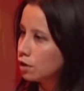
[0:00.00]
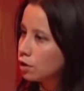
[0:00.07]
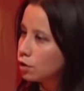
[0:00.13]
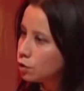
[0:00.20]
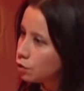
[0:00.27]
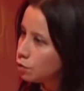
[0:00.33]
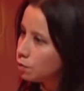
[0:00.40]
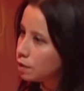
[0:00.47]

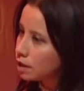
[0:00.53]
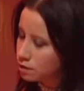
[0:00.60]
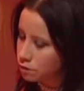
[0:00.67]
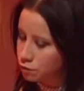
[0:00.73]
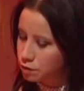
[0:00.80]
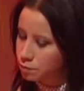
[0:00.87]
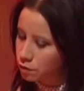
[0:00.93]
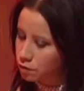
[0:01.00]
who is
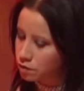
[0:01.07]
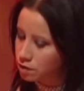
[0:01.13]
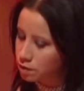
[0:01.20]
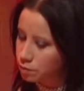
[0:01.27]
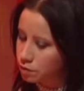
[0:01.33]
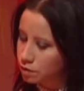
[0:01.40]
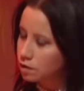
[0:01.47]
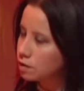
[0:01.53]

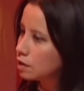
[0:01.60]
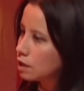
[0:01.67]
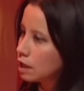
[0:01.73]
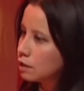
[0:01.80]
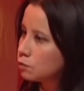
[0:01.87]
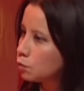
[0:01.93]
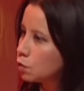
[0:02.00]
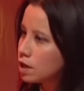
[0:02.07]
responsible
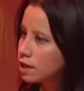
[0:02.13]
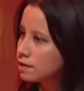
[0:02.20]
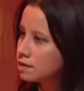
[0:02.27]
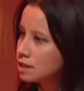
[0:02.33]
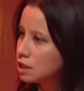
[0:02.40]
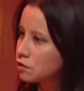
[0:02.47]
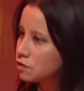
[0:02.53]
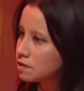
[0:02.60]
and why the
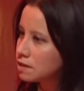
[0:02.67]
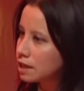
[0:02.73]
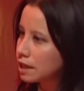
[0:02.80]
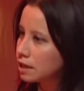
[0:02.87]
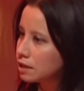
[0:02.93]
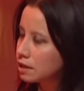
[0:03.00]
secrecy?